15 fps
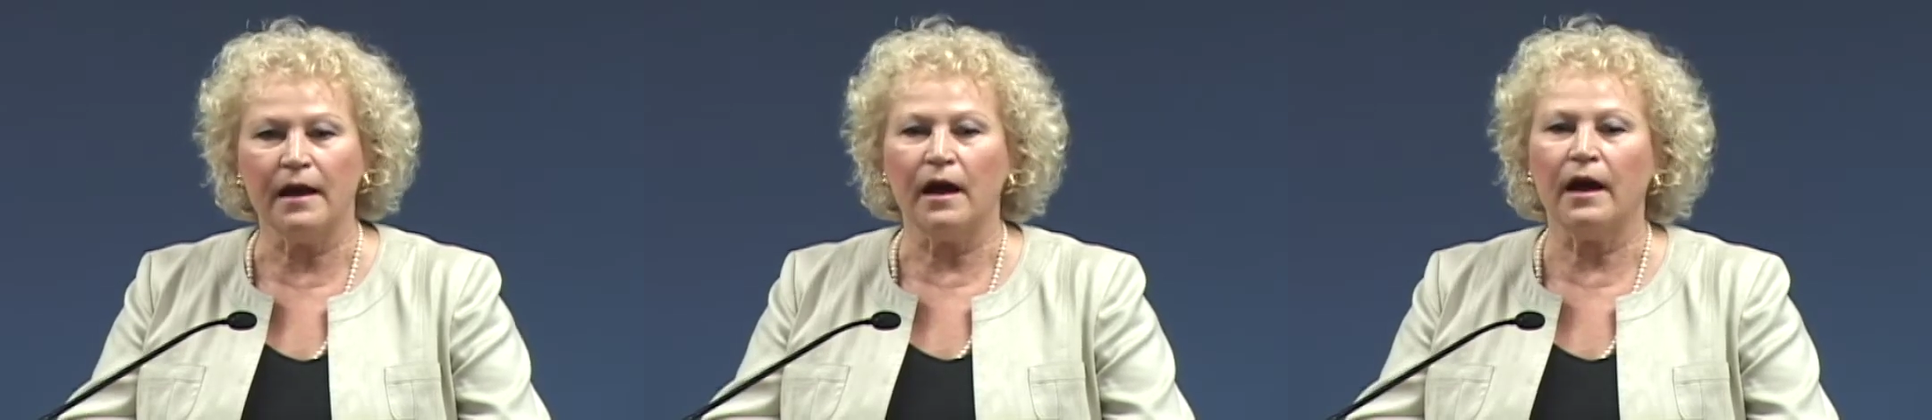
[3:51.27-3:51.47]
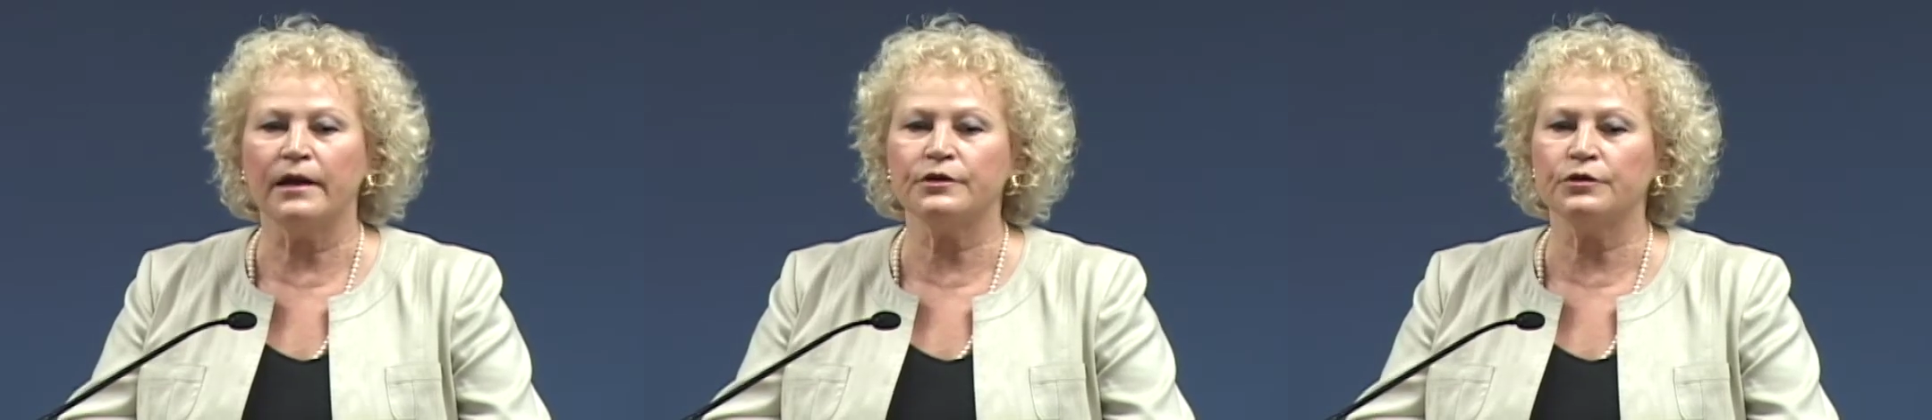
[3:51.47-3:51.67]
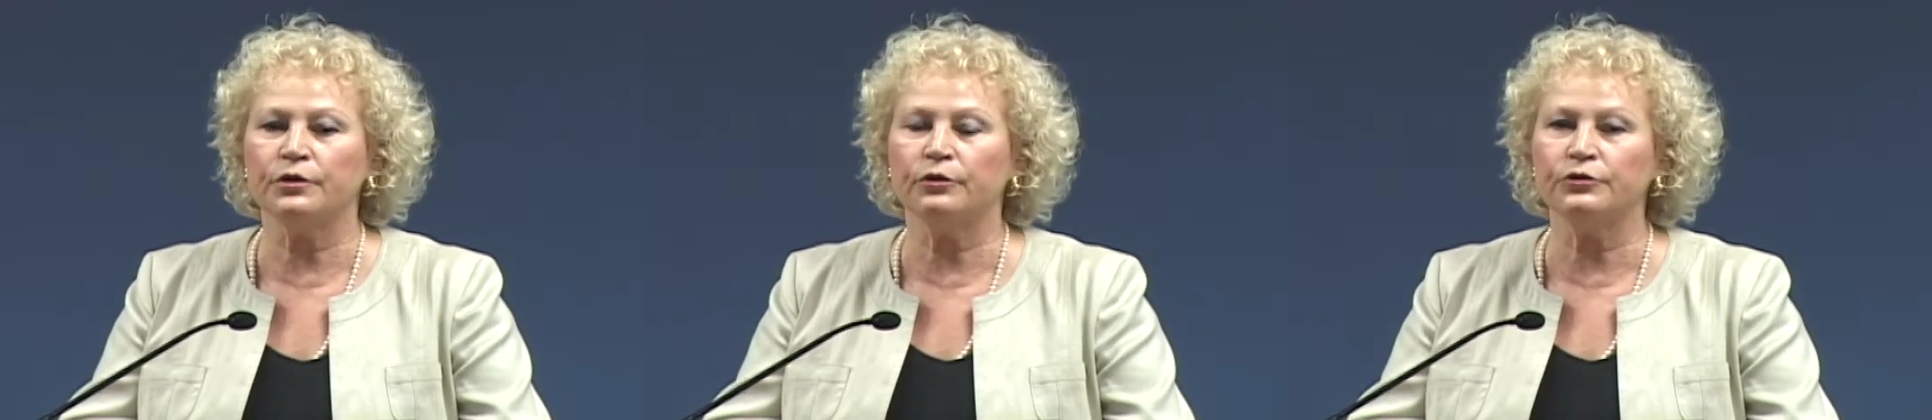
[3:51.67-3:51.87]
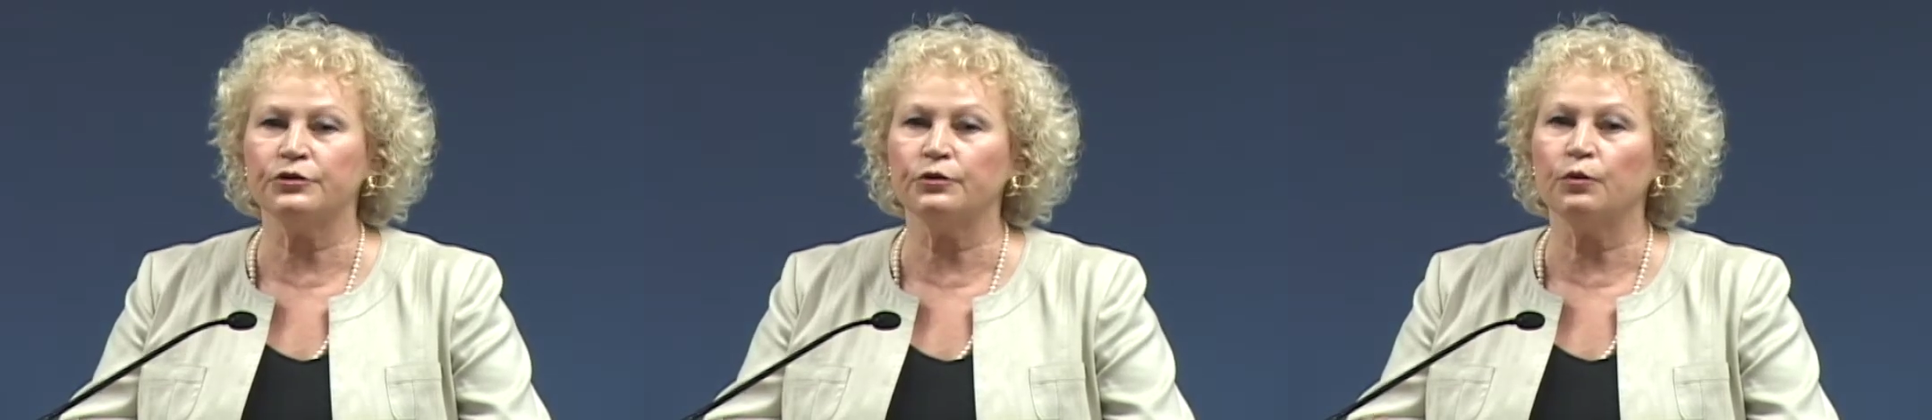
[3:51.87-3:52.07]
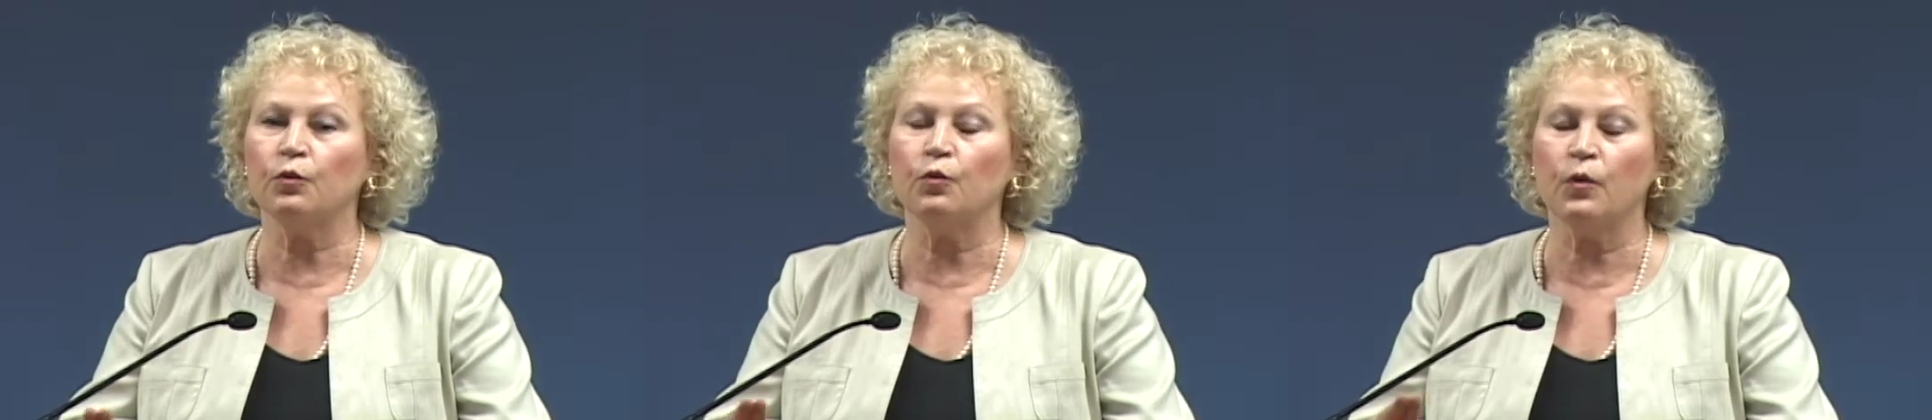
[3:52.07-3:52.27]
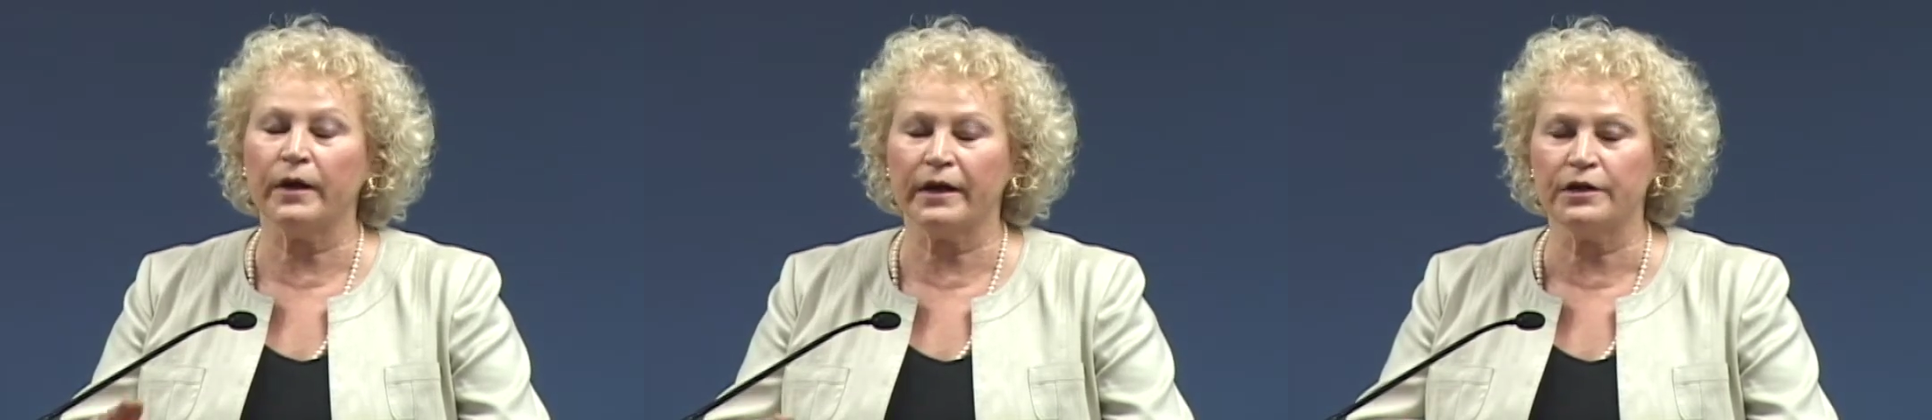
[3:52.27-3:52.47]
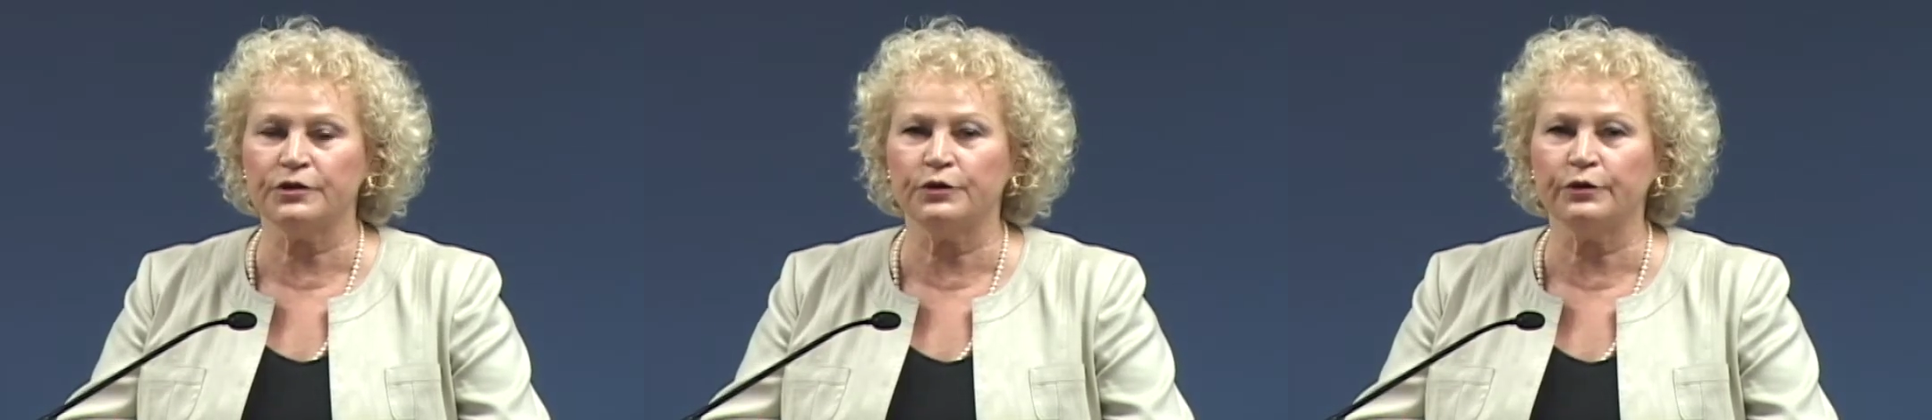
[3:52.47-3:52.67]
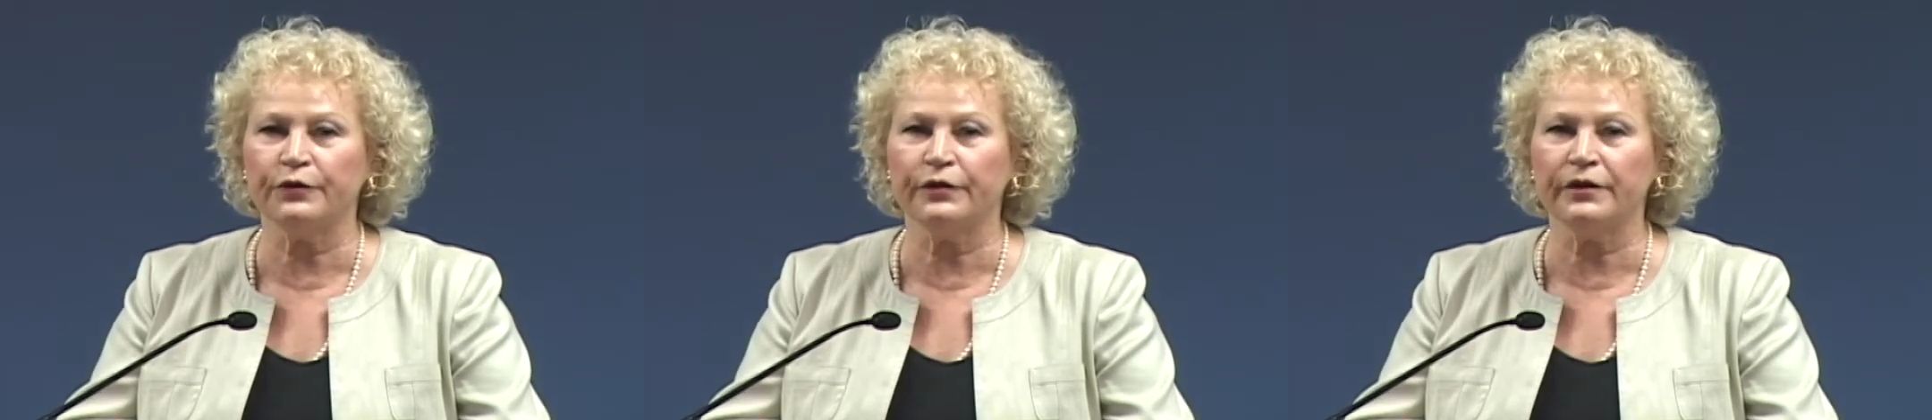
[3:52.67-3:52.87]
I told you what I
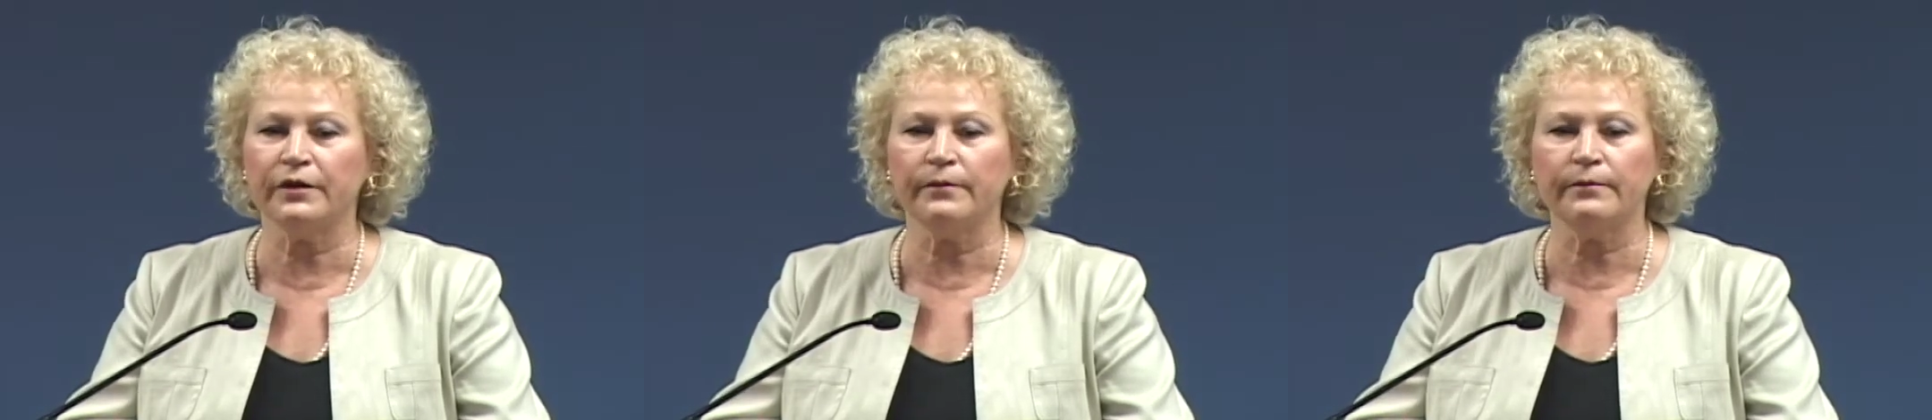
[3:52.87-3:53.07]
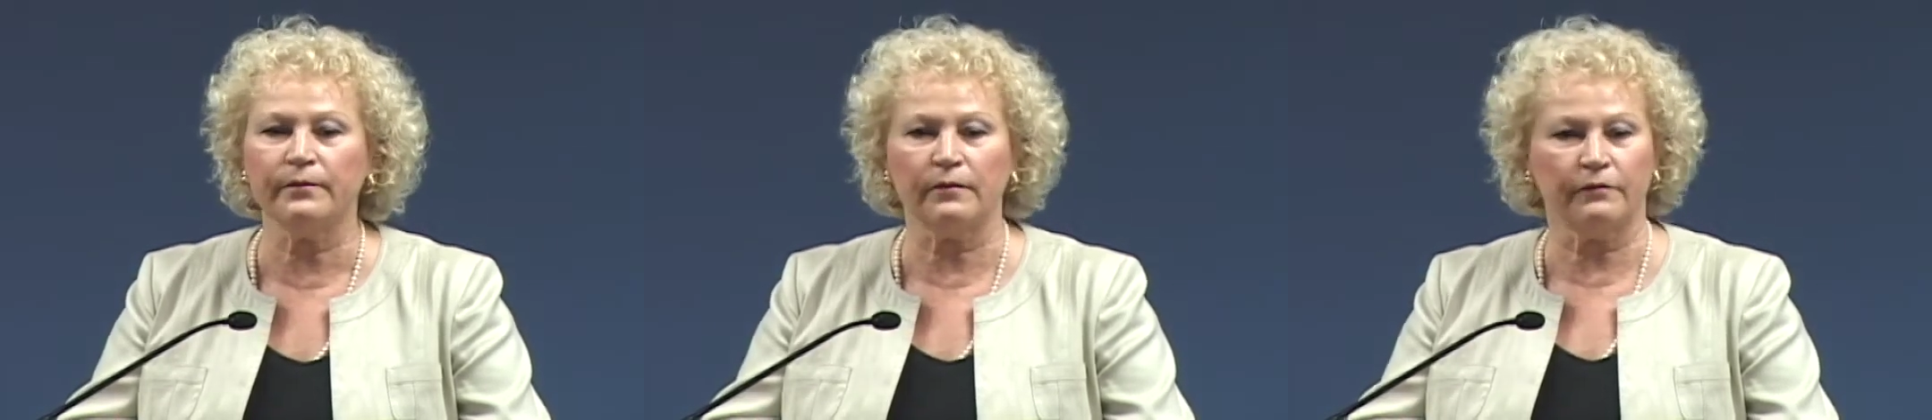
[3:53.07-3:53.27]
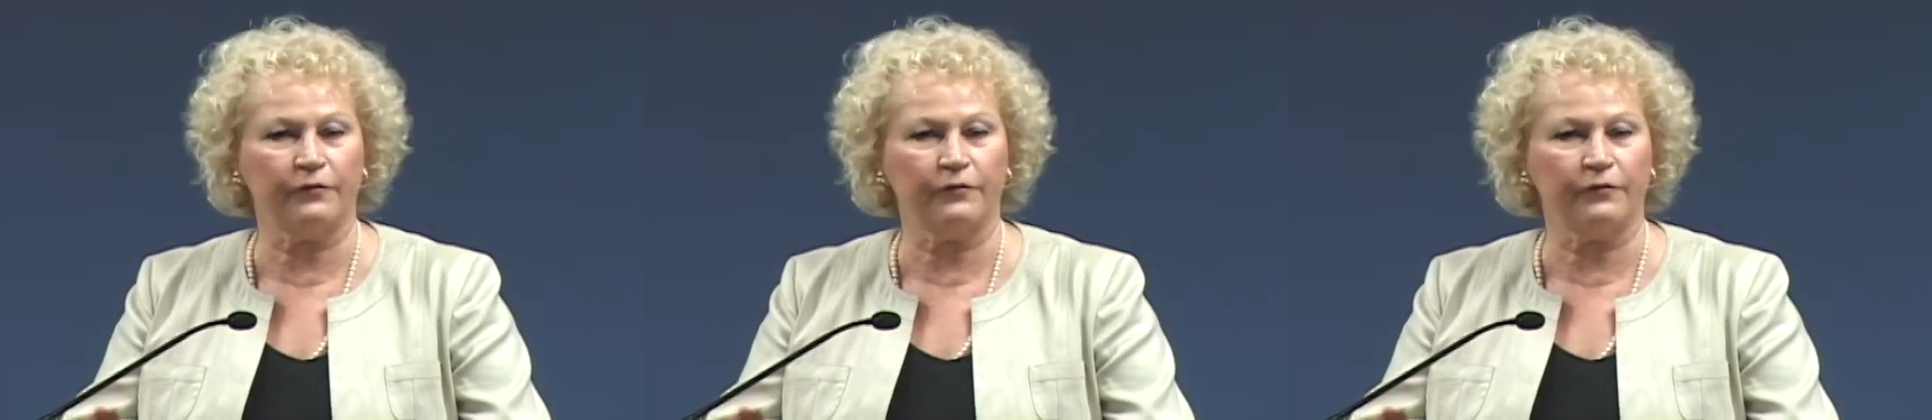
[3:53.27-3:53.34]
do for them,